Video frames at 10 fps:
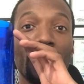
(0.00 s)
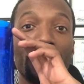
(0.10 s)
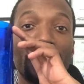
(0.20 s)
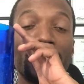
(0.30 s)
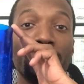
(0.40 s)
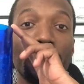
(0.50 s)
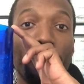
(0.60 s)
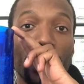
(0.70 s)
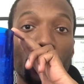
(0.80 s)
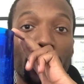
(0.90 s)
this is me
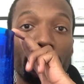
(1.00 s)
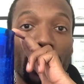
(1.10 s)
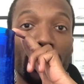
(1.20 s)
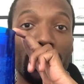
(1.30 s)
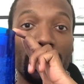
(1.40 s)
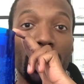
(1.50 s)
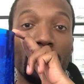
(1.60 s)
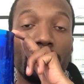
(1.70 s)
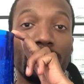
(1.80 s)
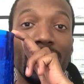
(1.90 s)
building my
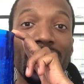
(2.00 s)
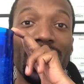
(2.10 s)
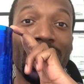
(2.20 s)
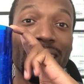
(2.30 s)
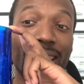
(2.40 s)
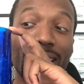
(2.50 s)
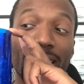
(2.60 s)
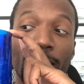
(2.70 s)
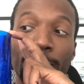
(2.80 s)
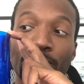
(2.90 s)
container, and
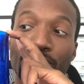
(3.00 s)
the